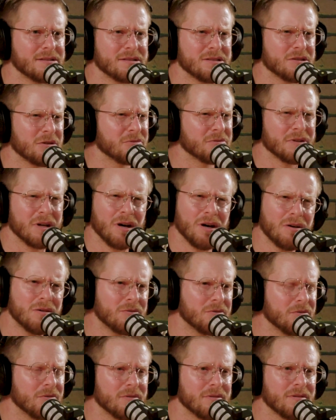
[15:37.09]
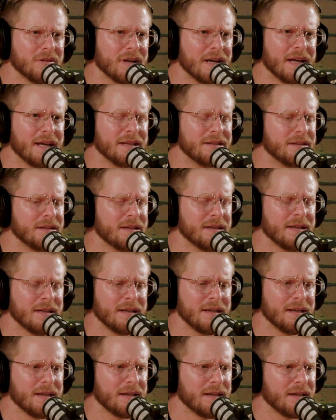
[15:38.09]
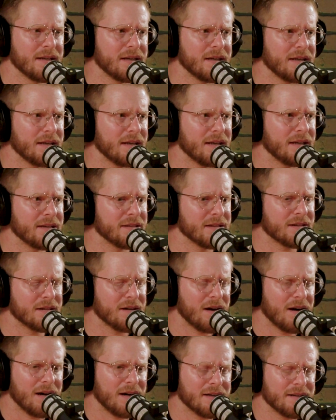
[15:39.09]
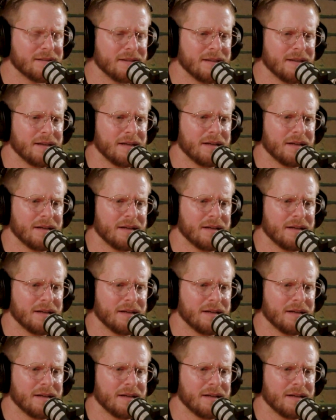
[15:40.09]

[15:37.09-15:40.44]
just don't know. And, and God,